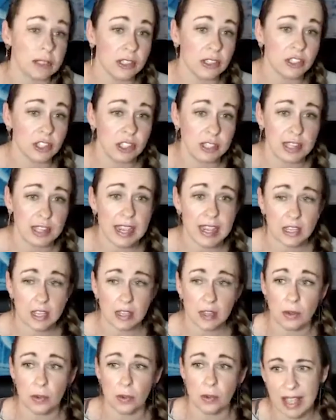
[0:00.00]
It should take
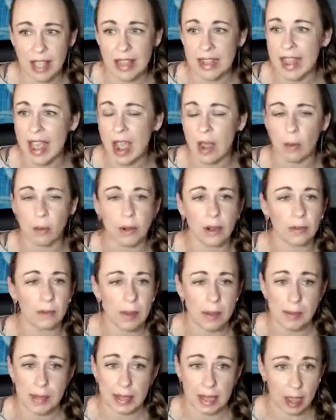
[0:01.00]
you an hour,
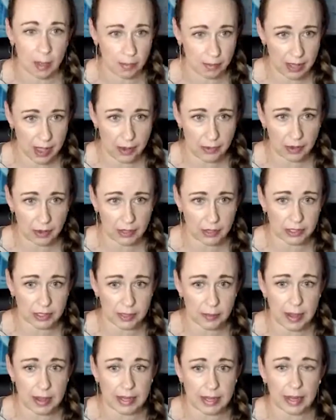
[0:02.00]
maybe a couple hours,
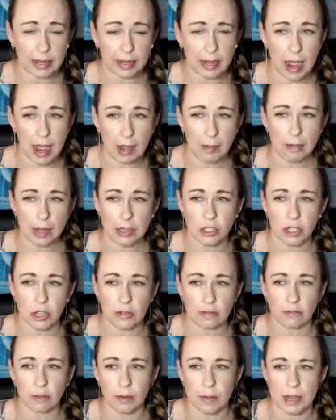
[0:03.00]
depending on how much
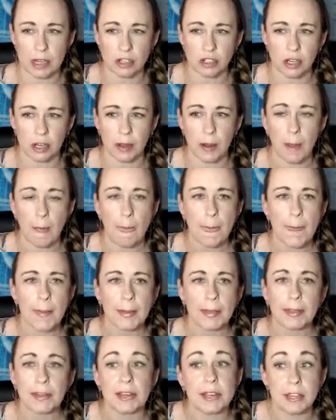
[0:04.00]
information
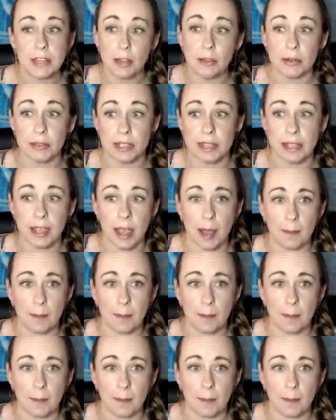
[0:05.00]
you need to go dig up.